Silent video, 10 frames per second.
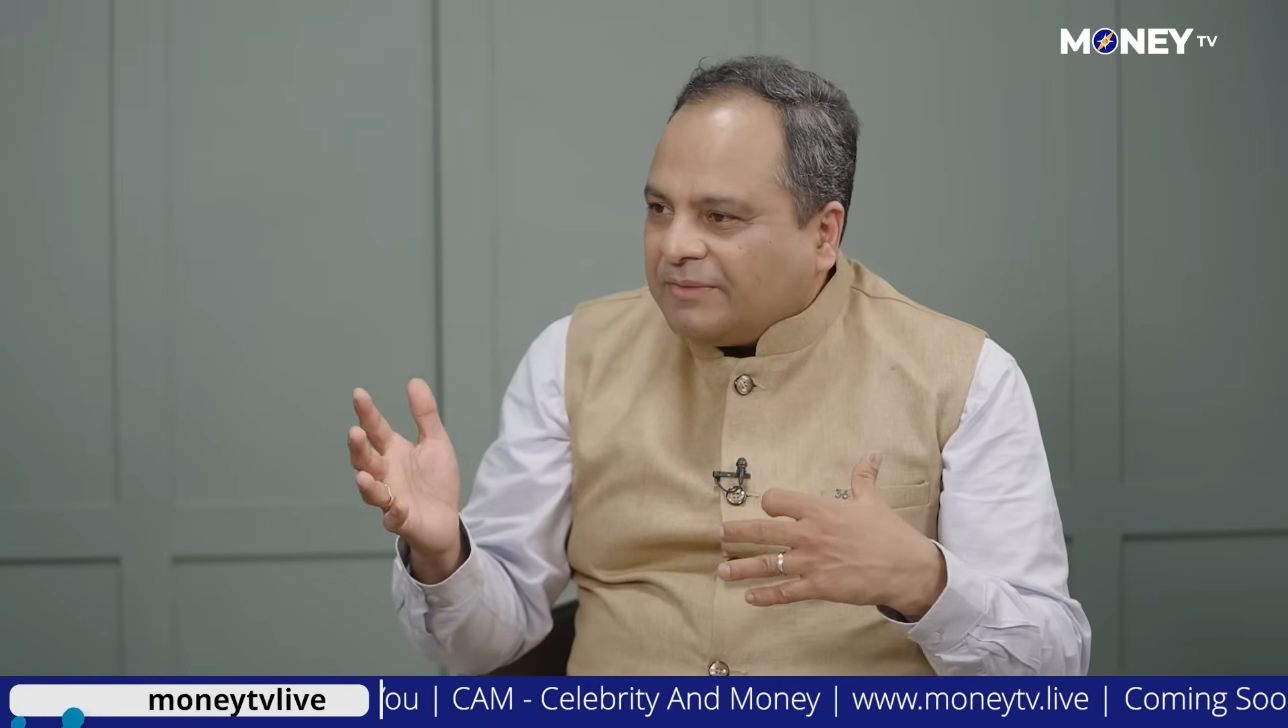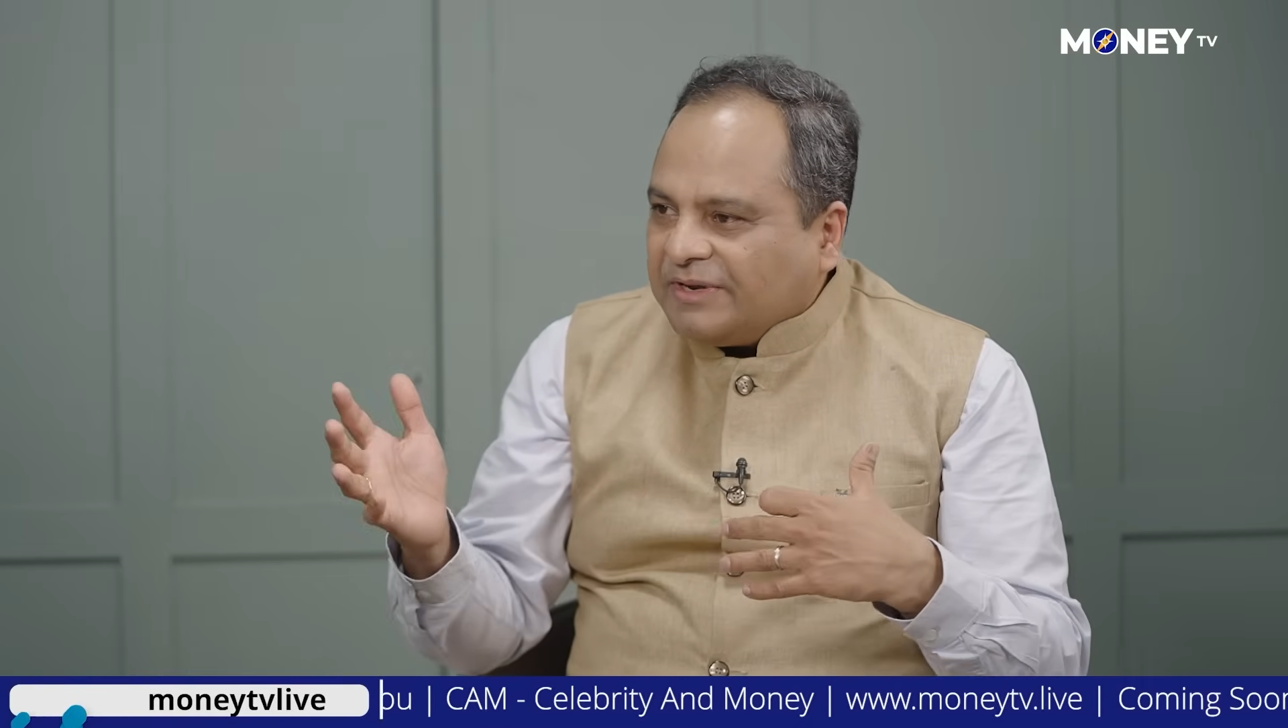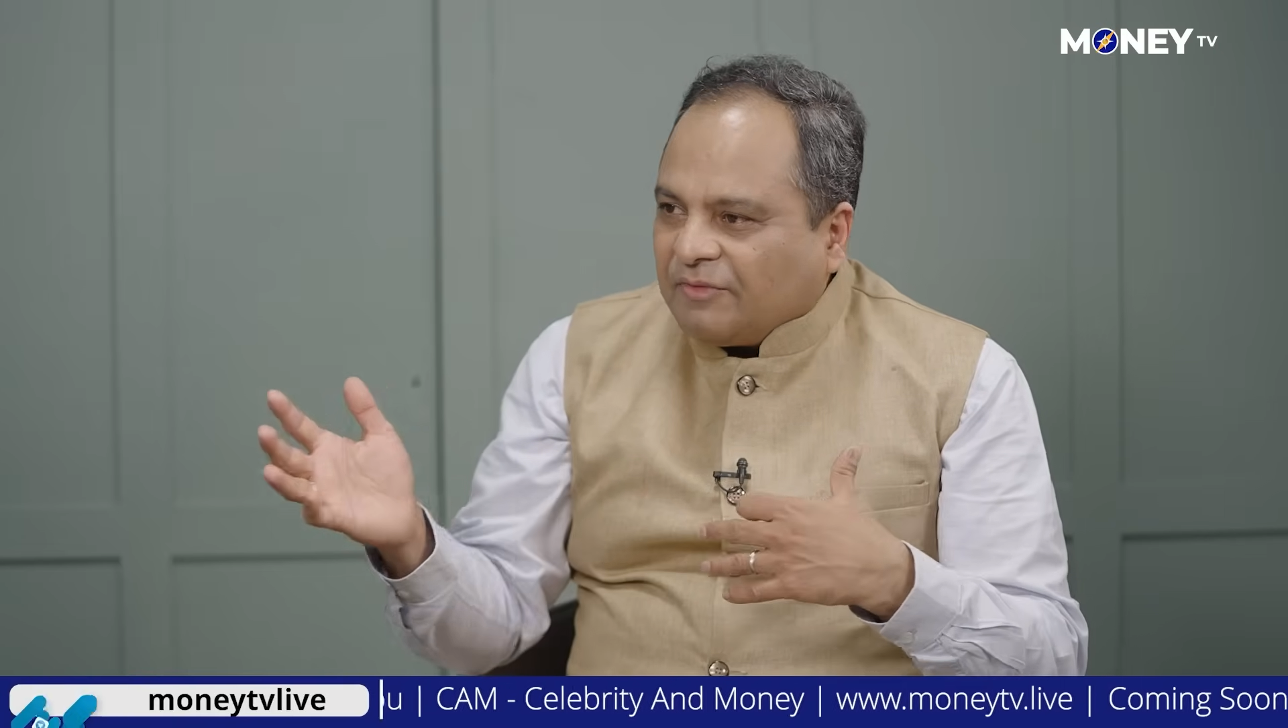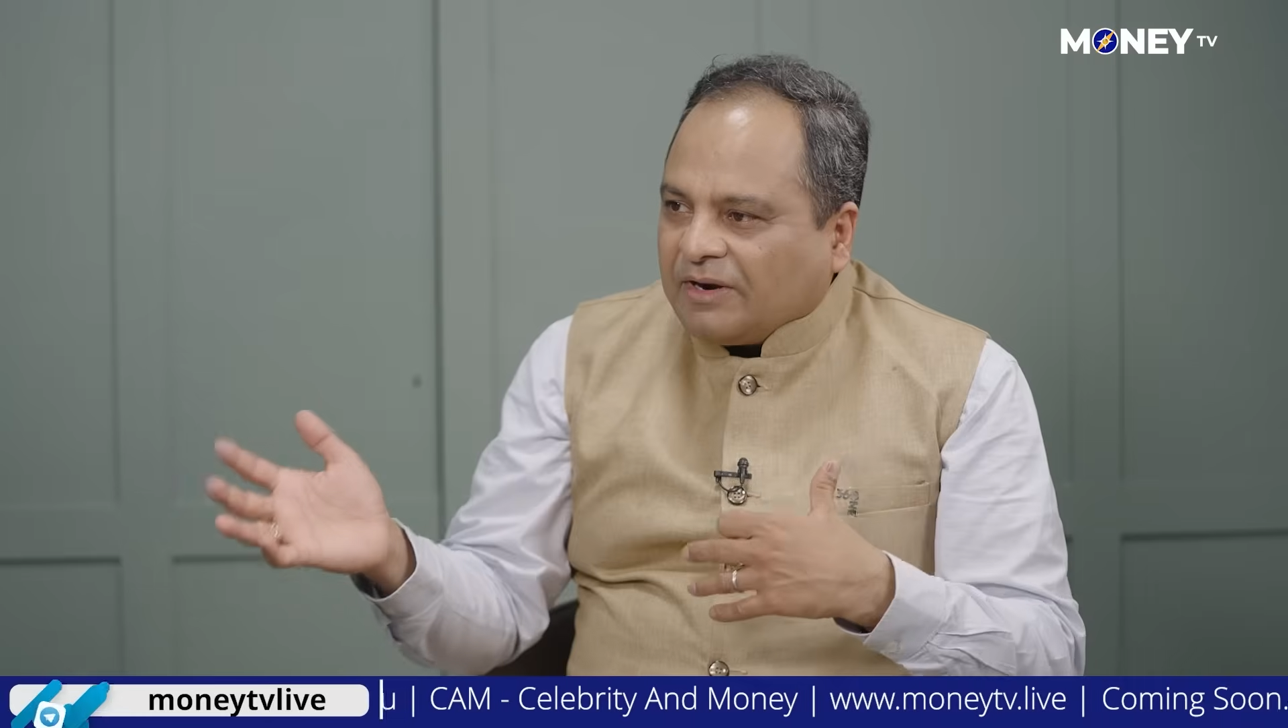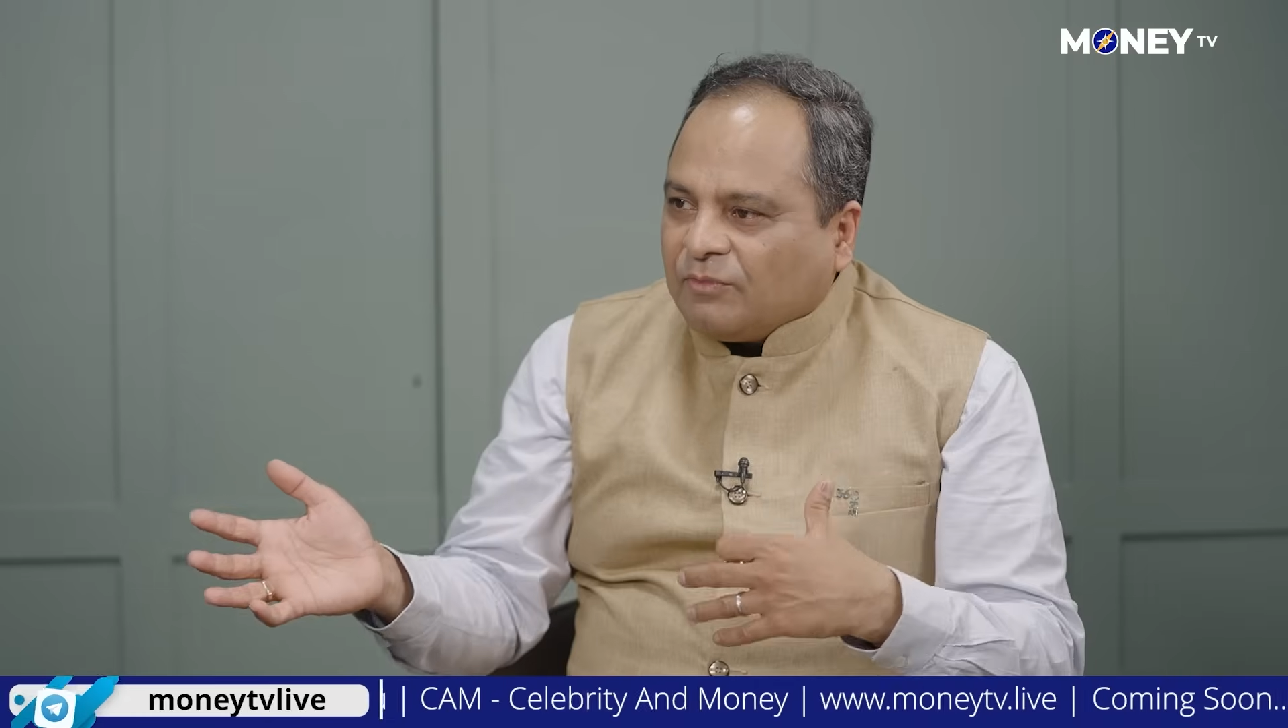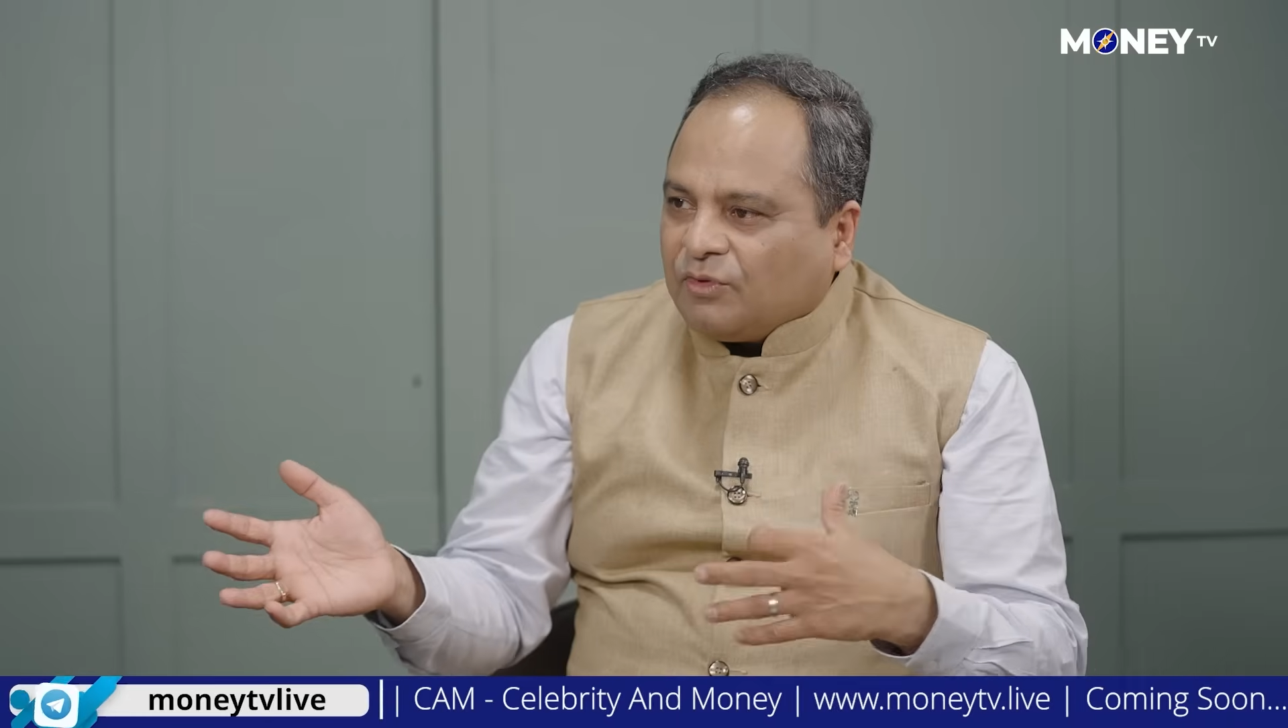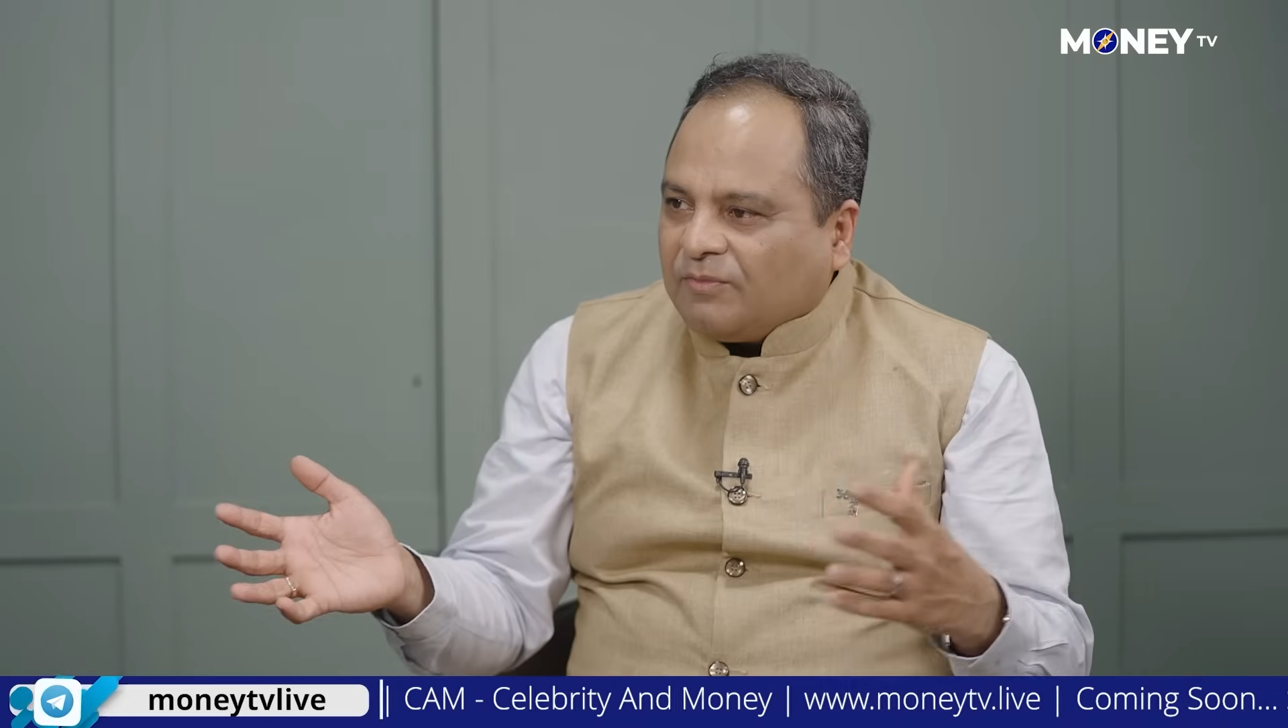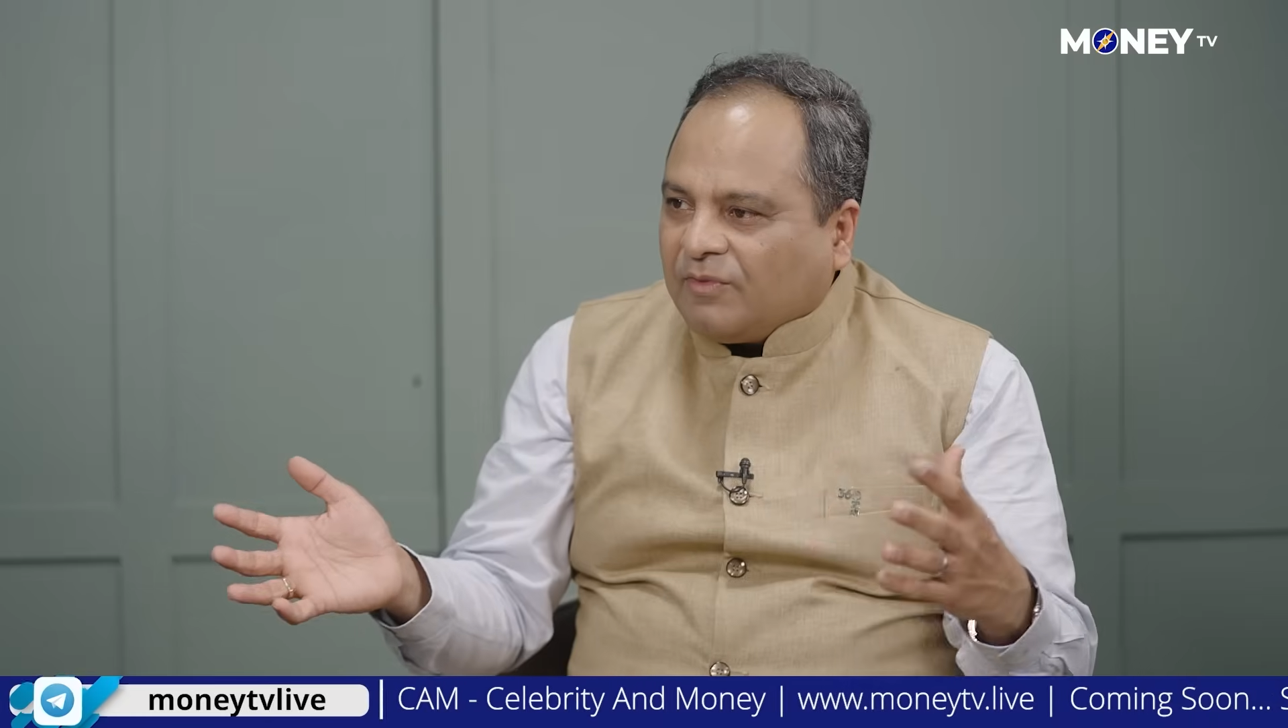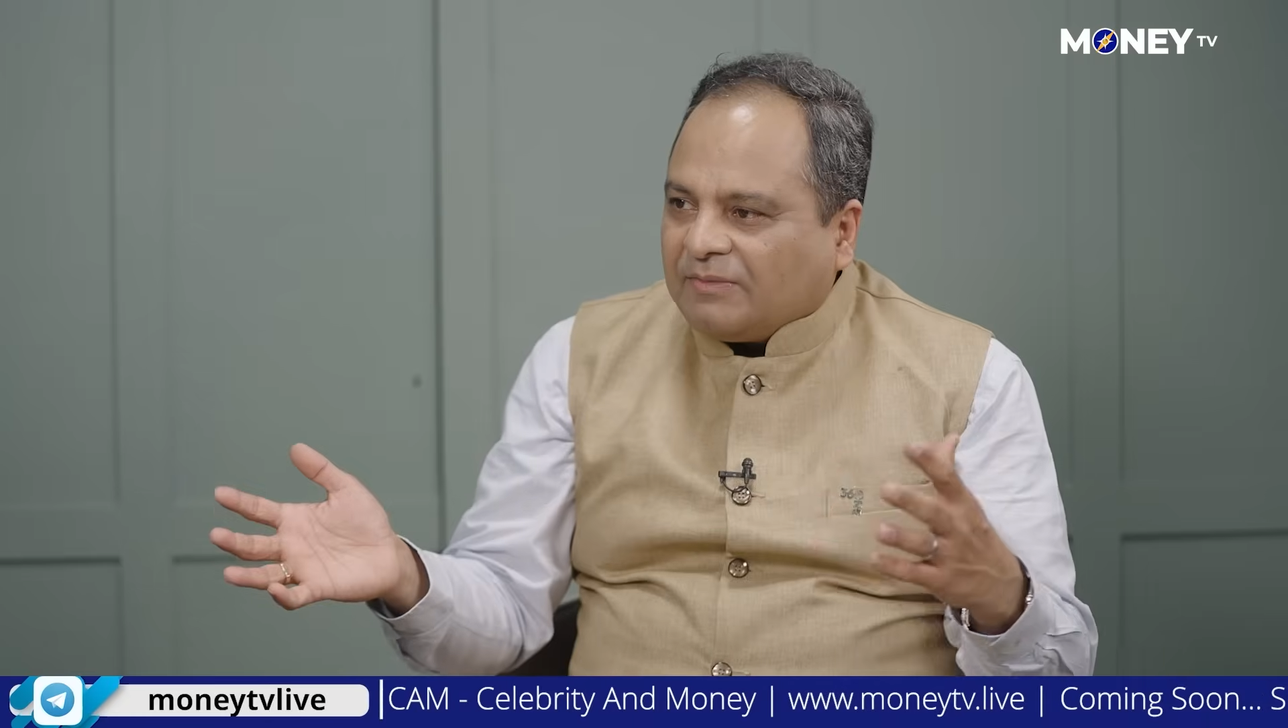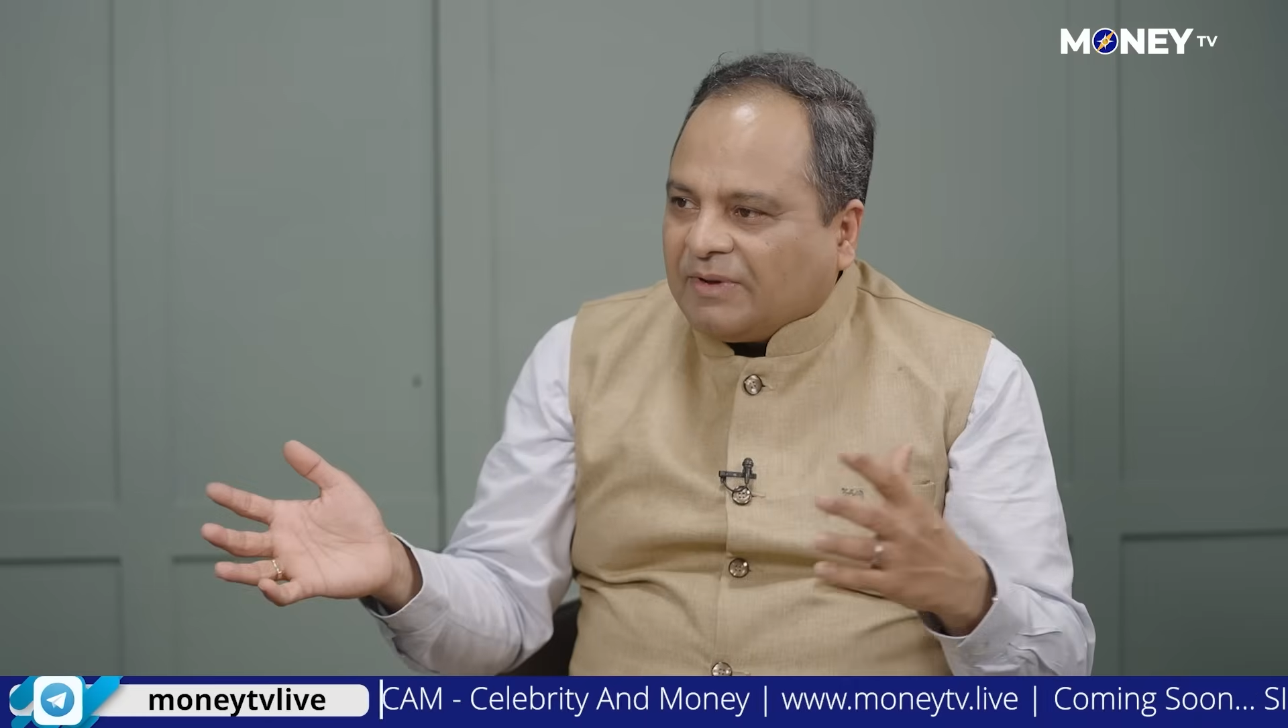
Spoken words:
I mean, one